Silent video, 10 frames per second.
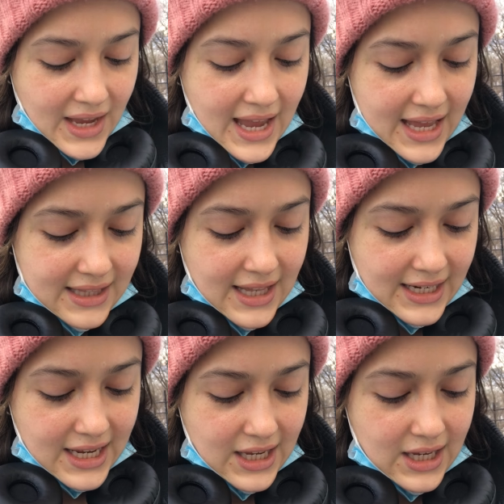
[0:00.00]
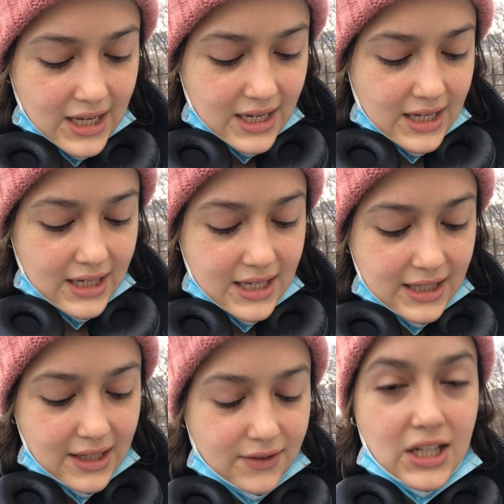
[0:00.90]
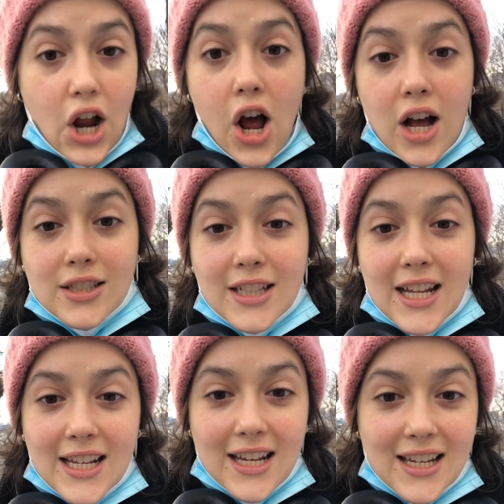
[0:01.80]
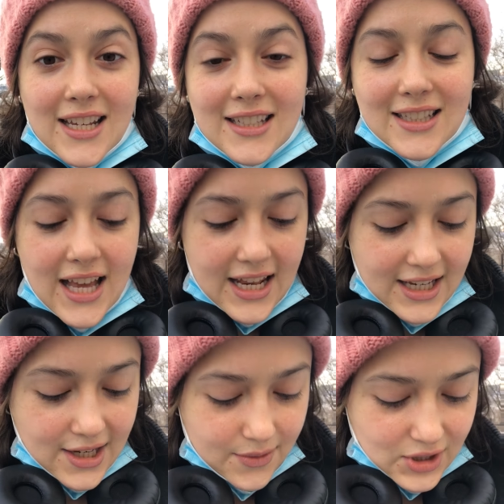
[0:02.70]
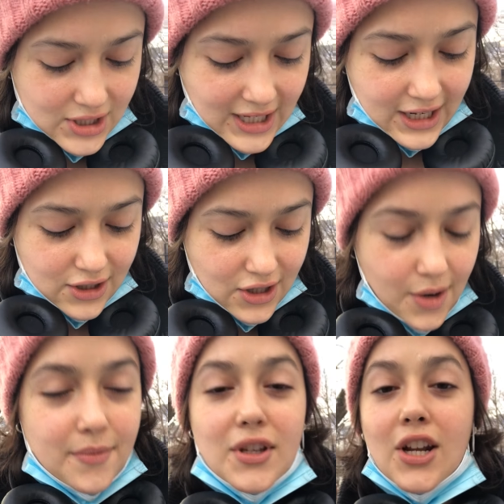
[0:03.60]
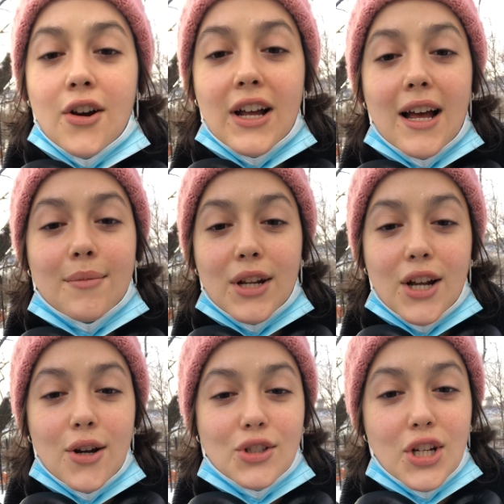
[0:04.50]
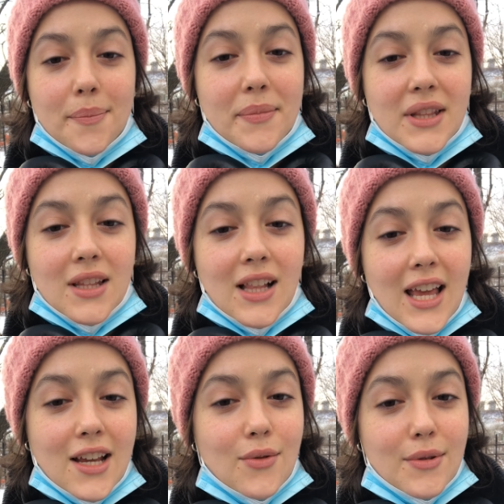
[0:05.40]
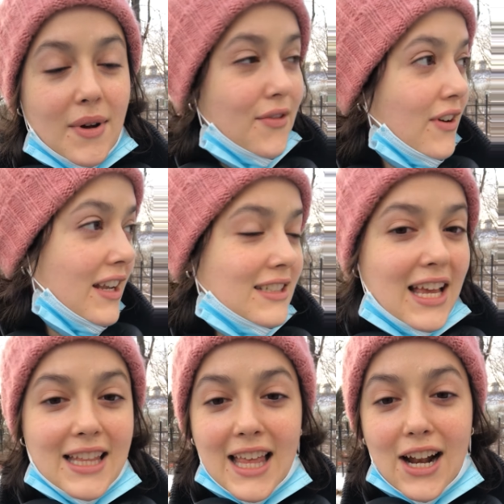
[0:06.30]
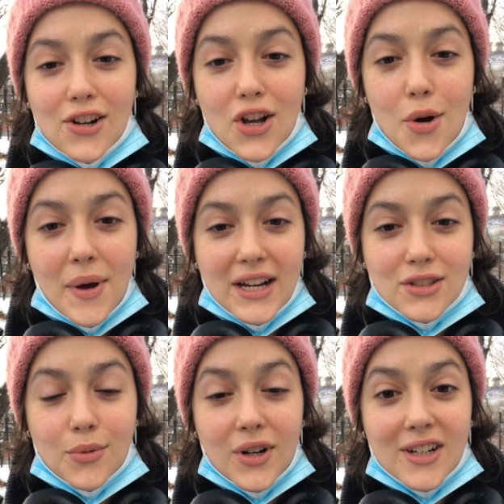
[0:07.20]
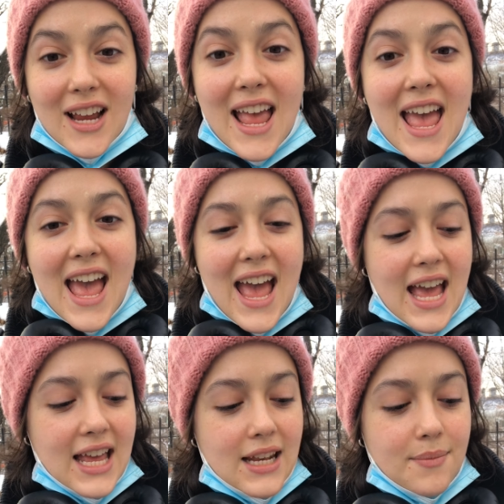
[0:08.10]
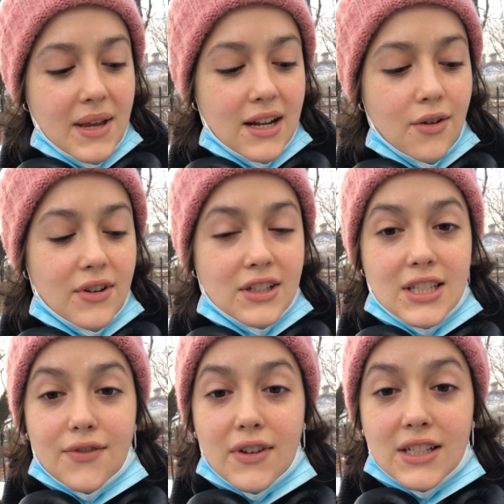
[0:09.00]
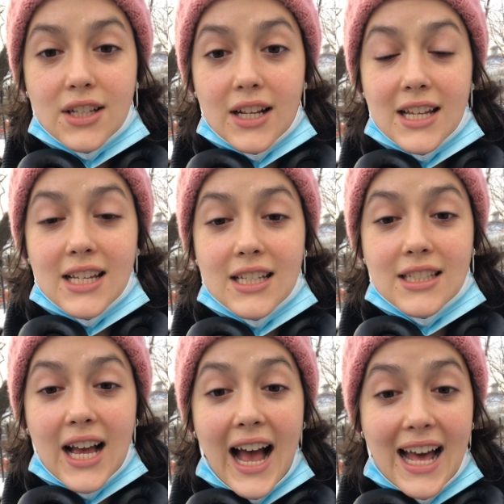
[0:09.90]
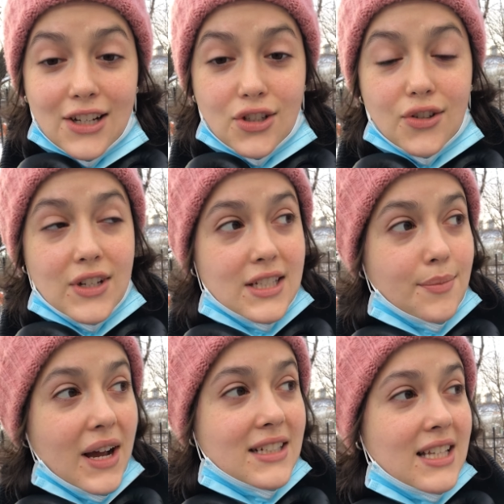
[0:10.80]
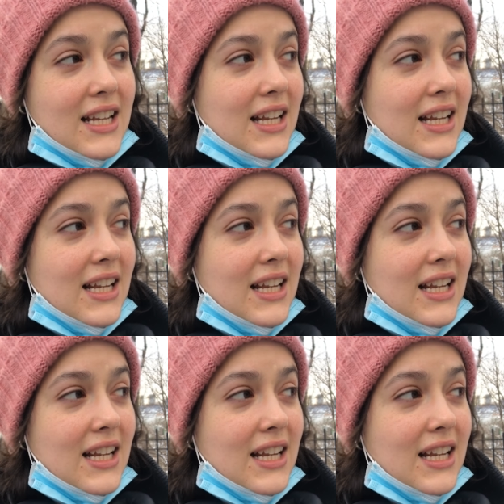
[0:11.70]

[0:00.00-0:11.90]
And then he lives in Austin, and said he was just like, nope, you know what, I'm gonna go jump in the lake with my friend, and then I'll go back to work. And it made a real difference on his attitude and his mindset.